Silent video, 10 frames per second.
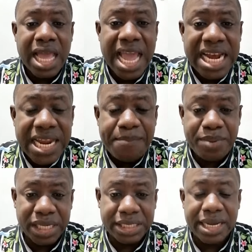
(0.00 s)
Any
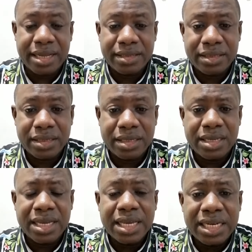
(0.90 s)
preacher
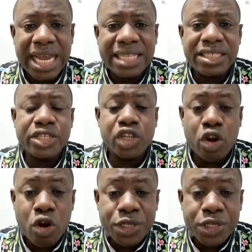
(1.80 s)
that is